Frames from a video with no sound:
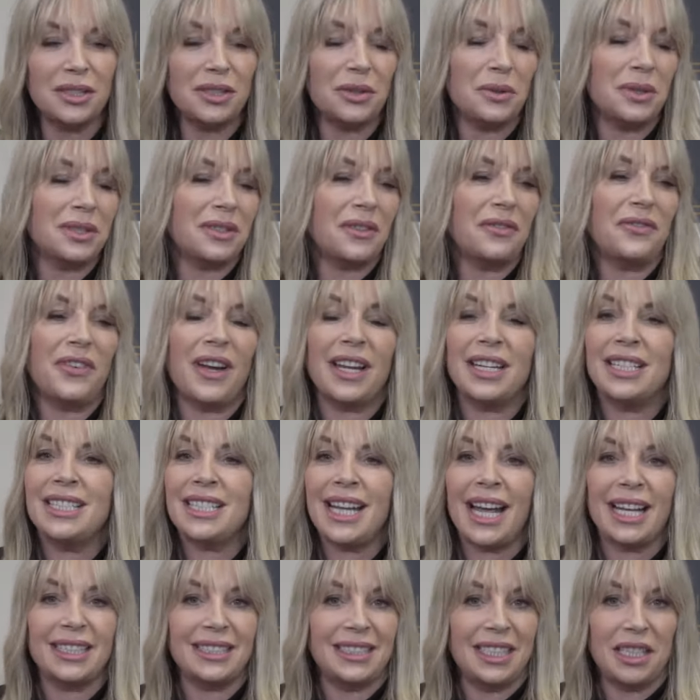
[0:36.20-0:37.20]
So it's a
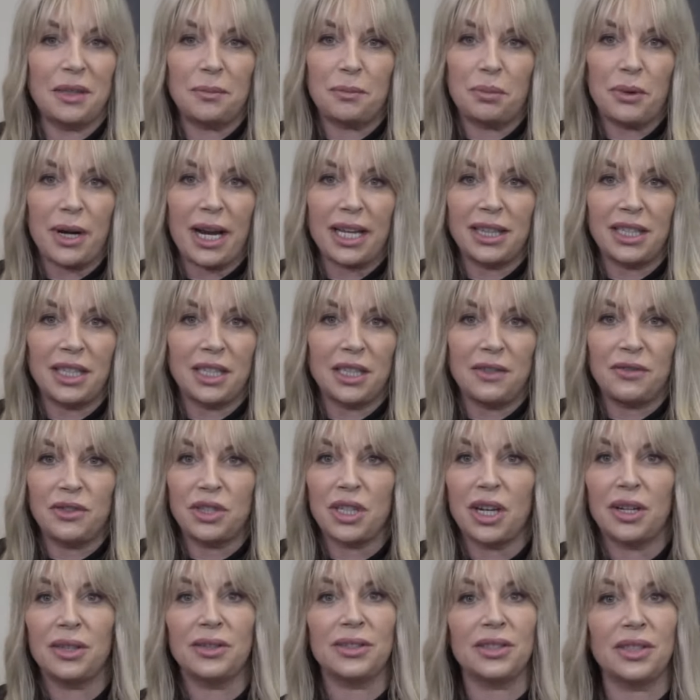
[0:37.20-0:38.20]
fantastic brand that you've
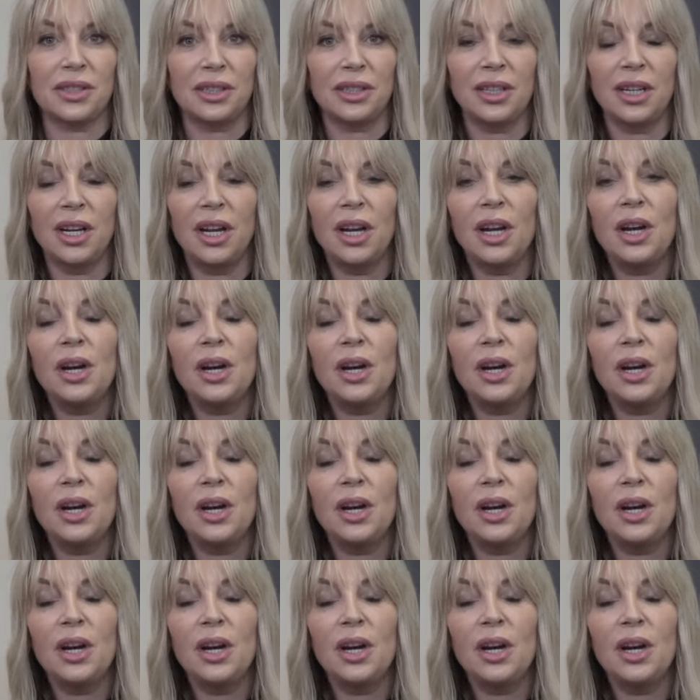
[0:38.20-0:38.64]
chosen.